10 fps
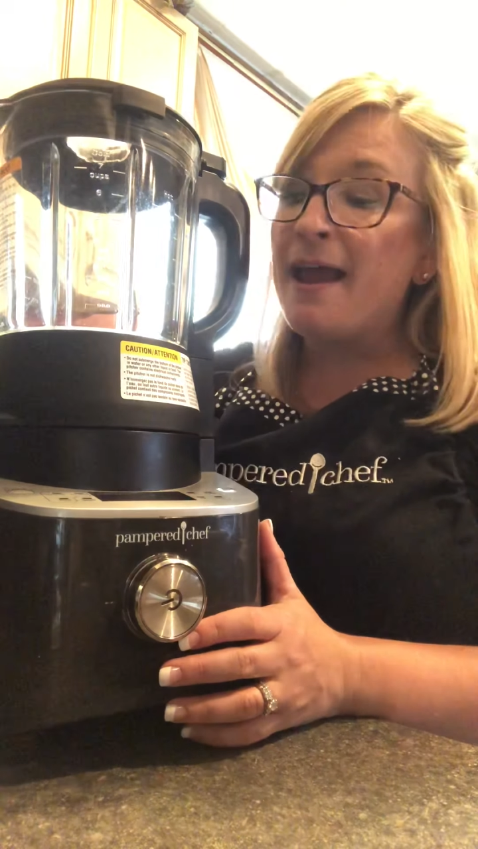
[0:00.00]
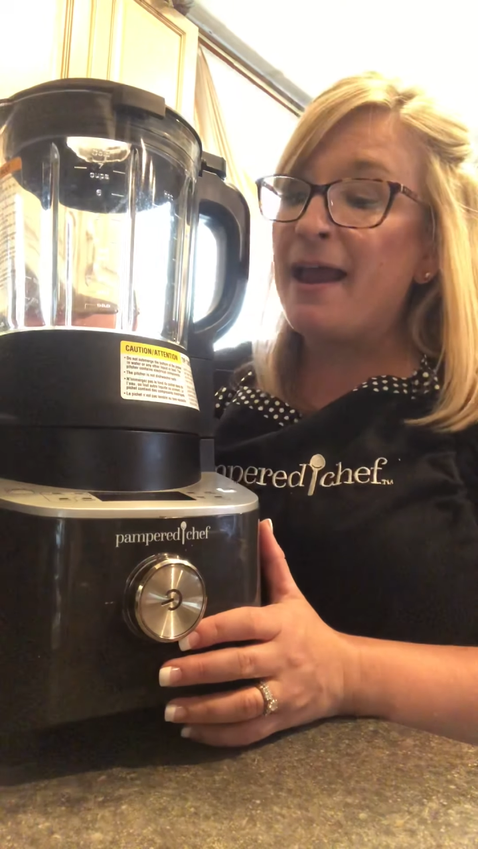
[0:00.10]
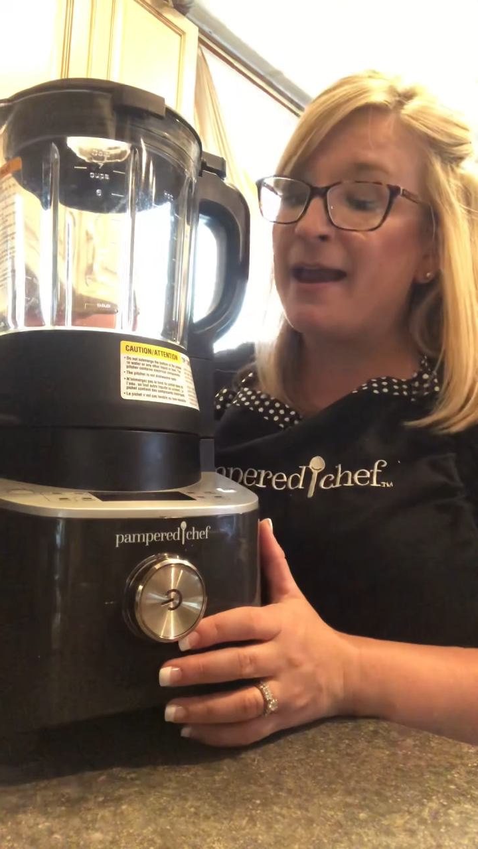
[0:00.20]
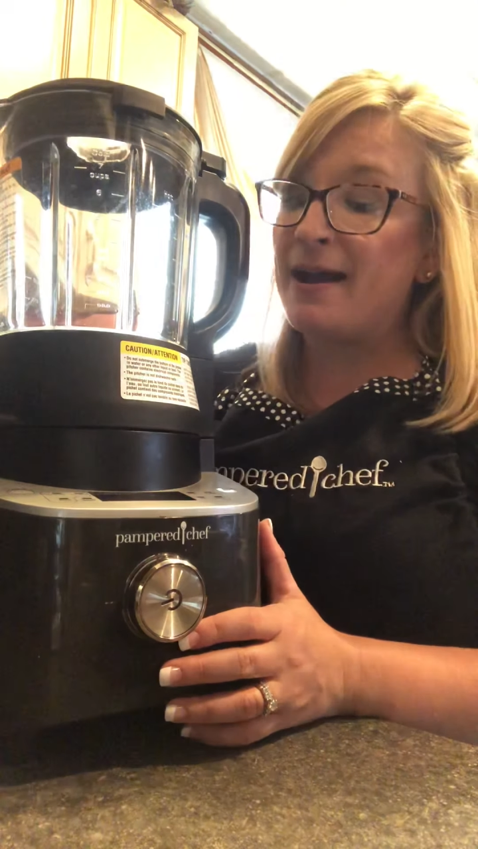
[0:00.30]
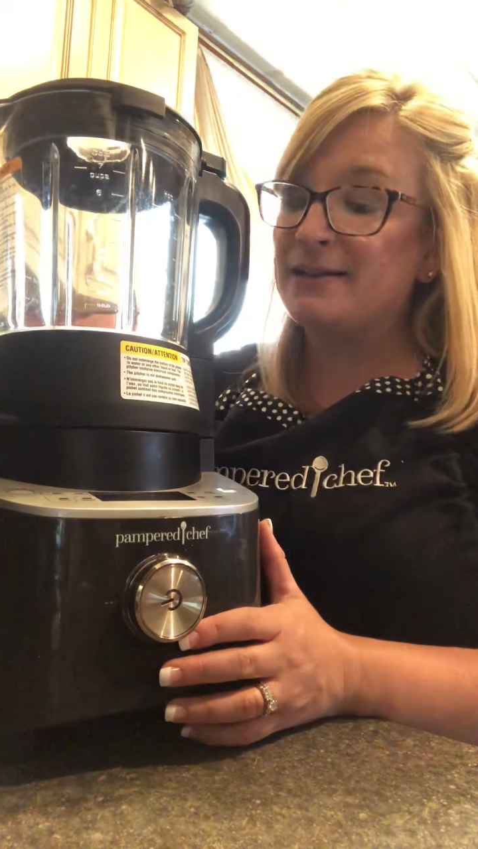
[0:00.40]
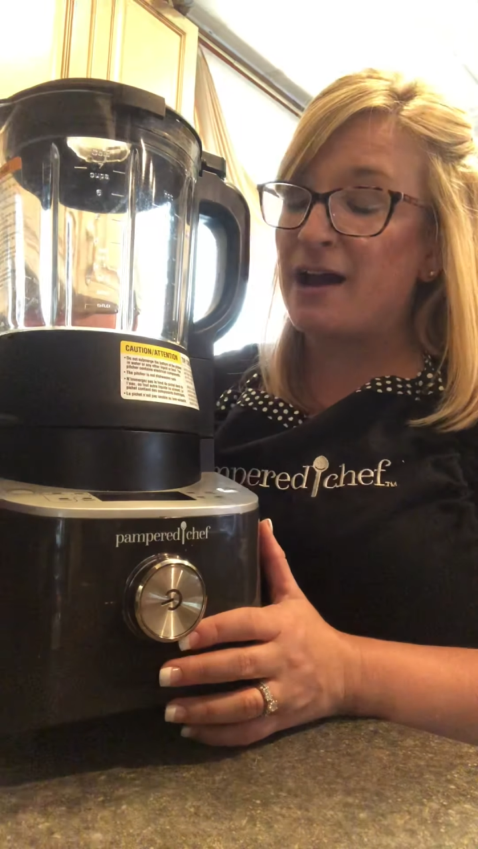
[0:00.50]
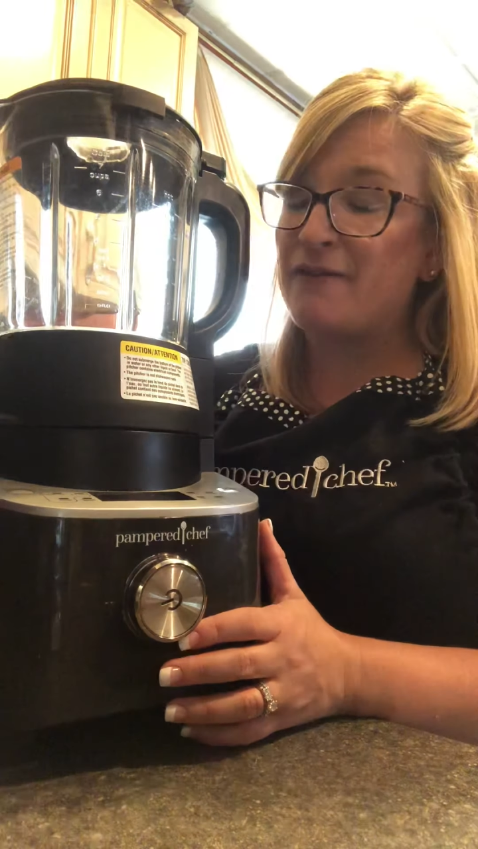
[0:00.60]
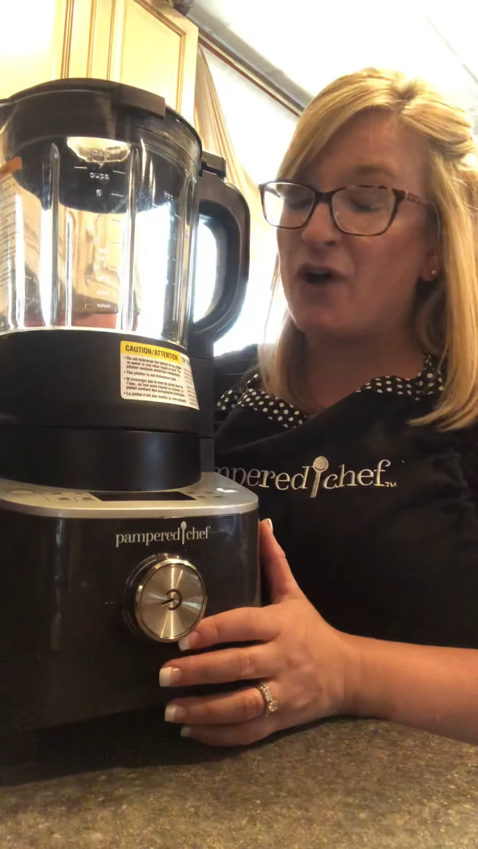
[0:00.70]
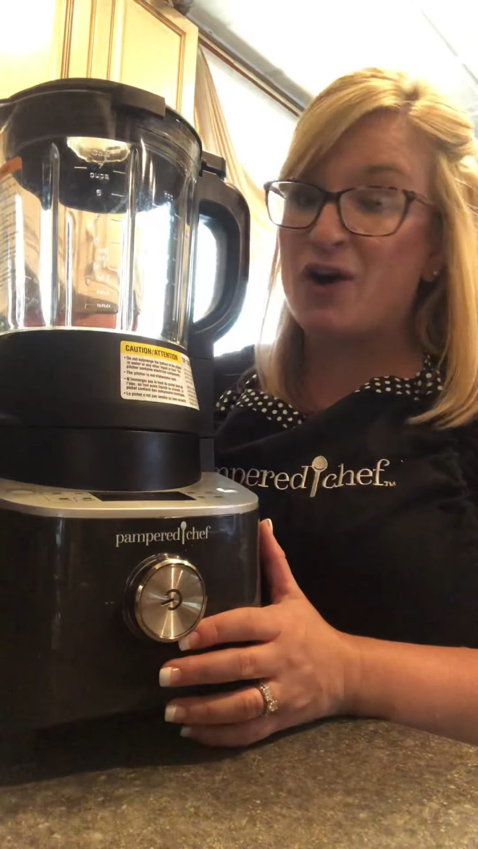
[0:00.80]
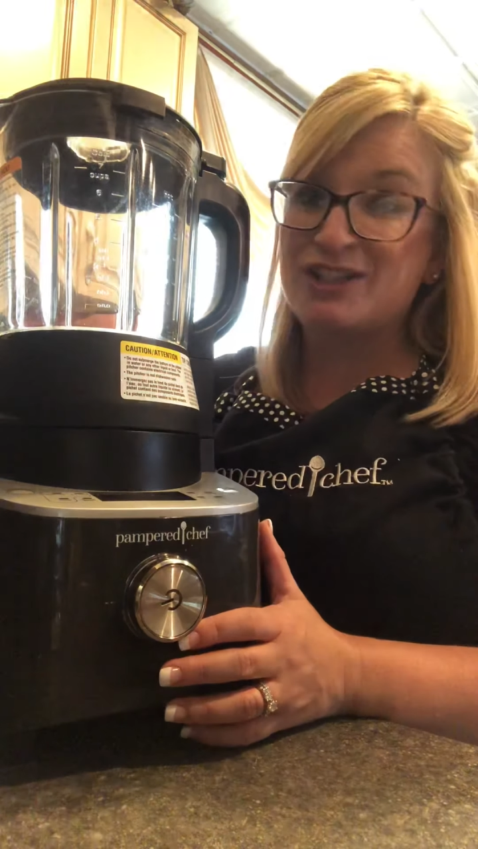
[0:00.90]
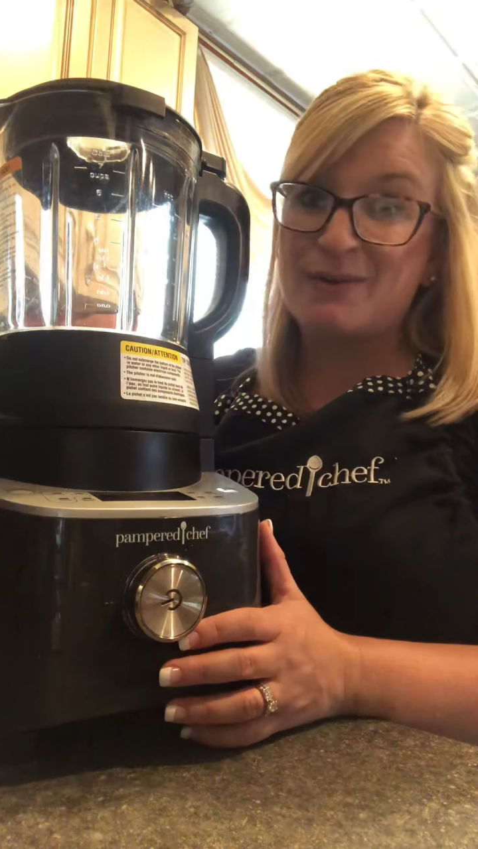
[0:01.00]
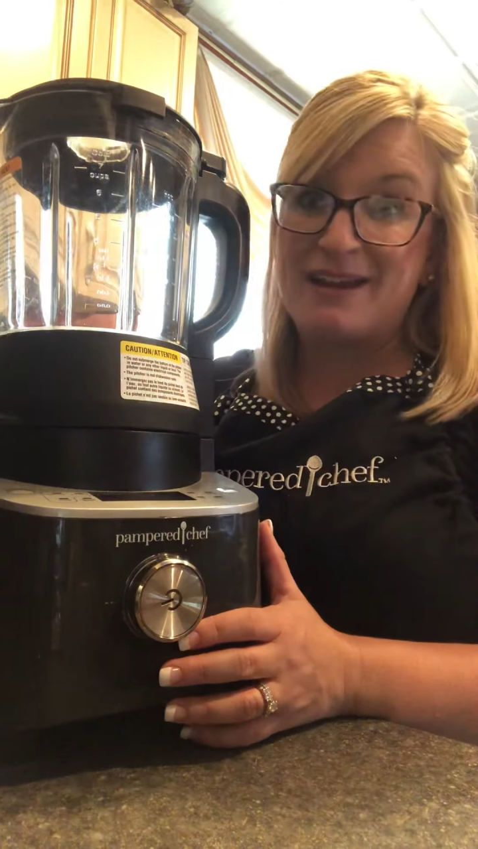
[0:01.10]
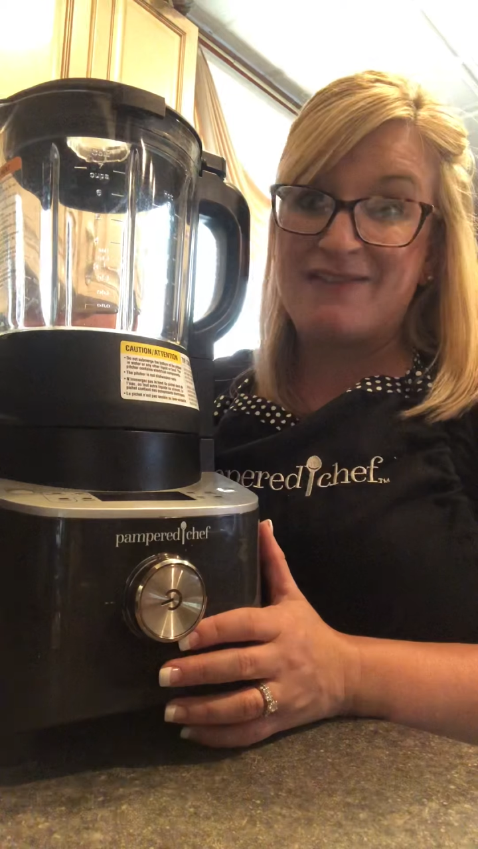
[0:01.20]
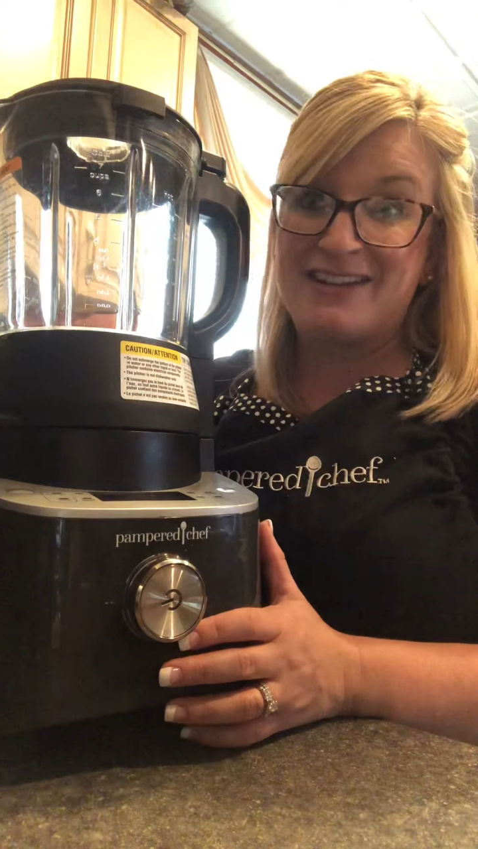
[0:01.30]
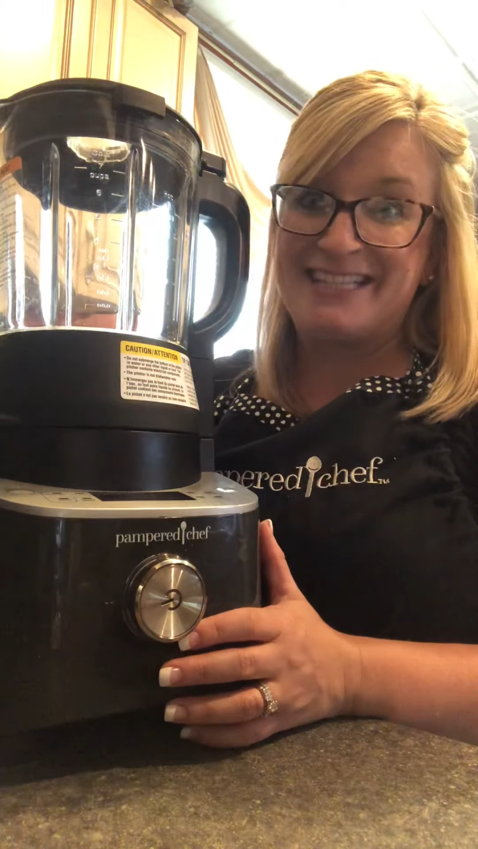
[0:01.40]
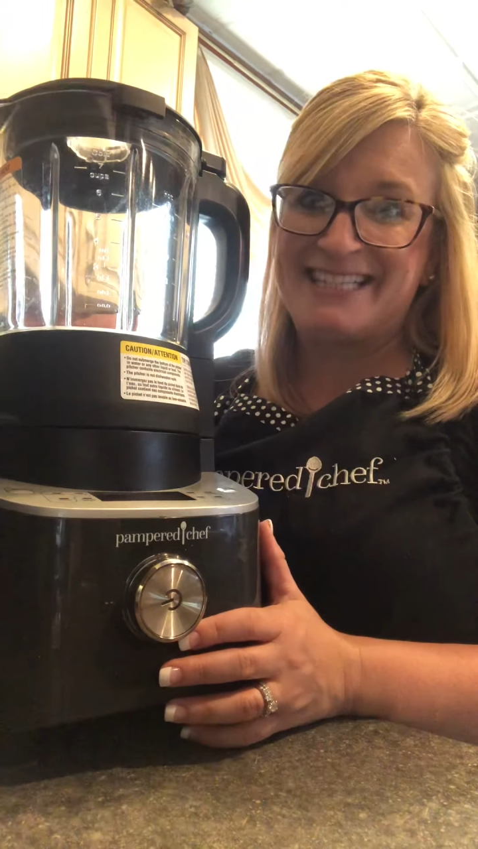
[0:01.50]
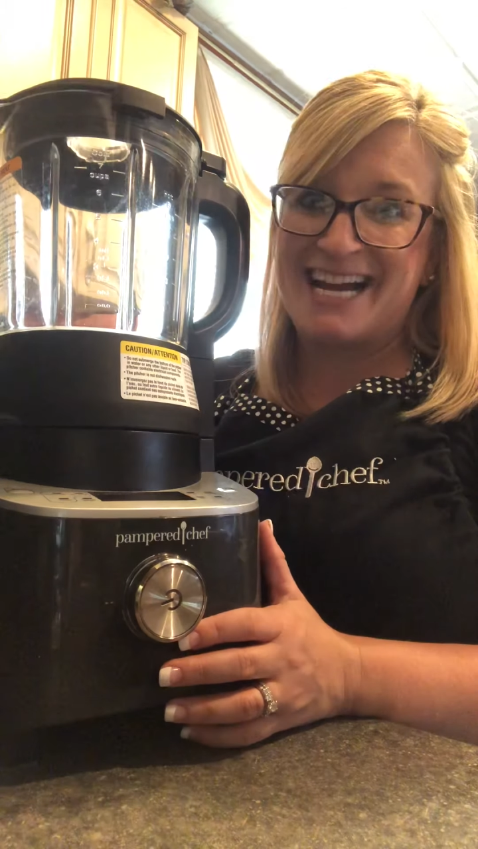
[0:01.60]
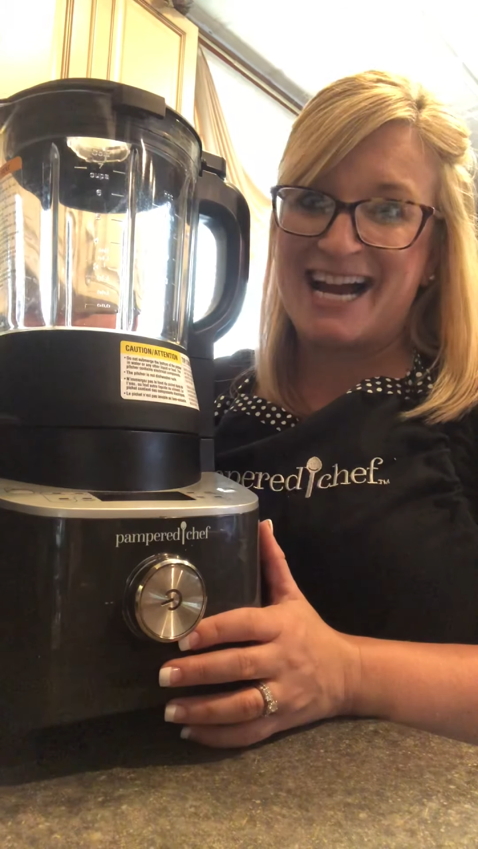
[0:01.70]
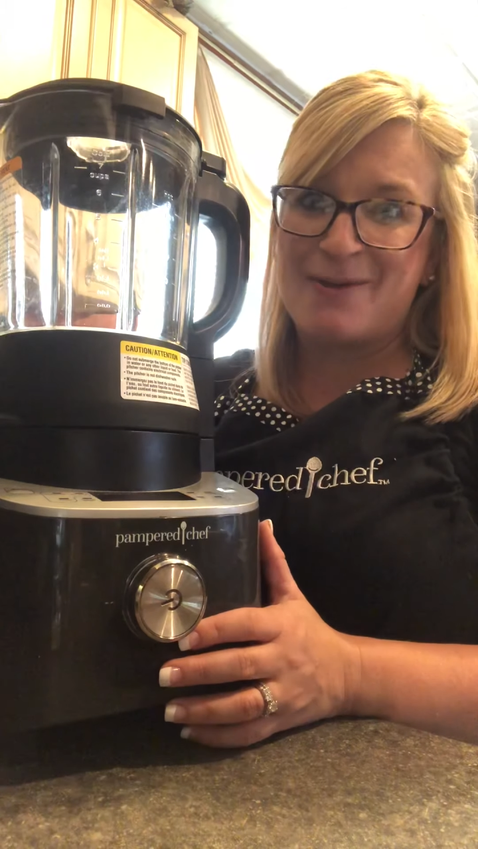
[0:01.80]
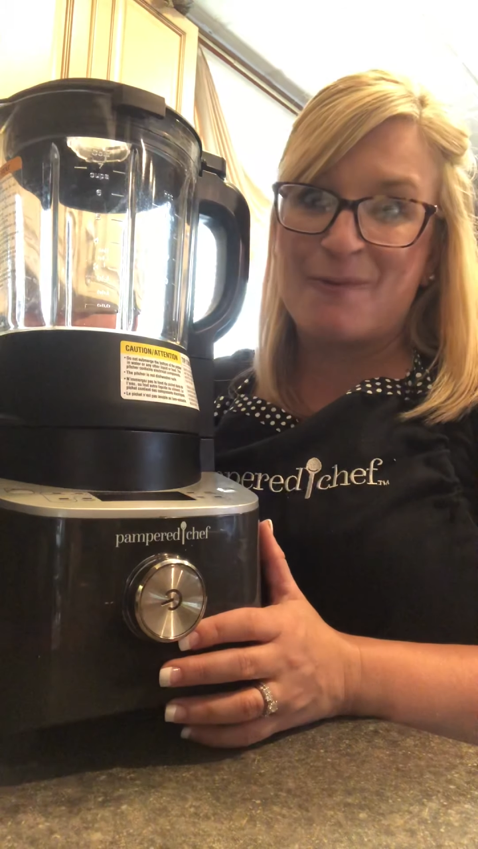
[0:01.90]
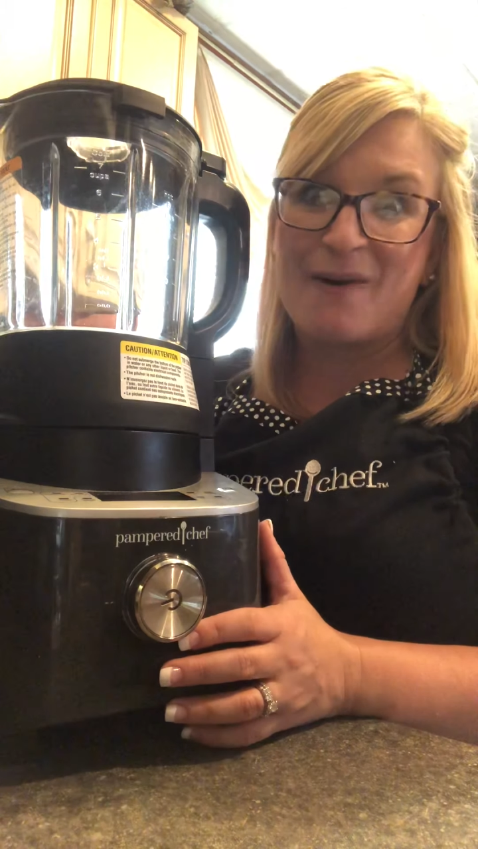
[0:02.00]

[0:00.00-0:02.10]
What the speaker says: And I've also even done